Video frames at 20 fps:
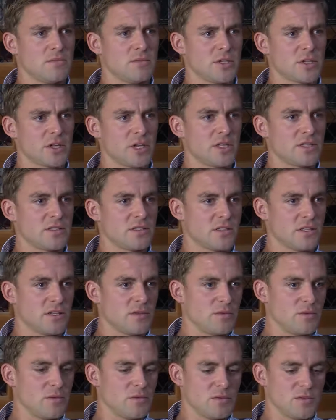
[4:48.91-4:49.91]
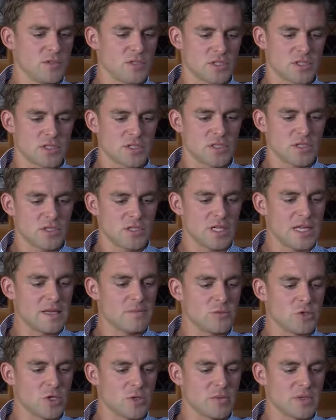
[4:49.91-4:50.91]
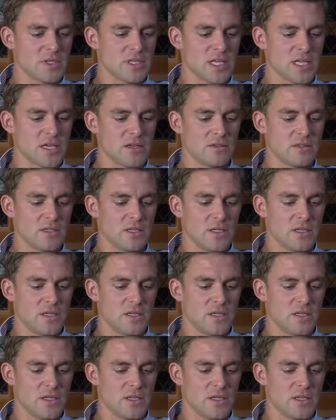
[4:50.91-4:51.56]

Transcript: okay, so just name dropping now,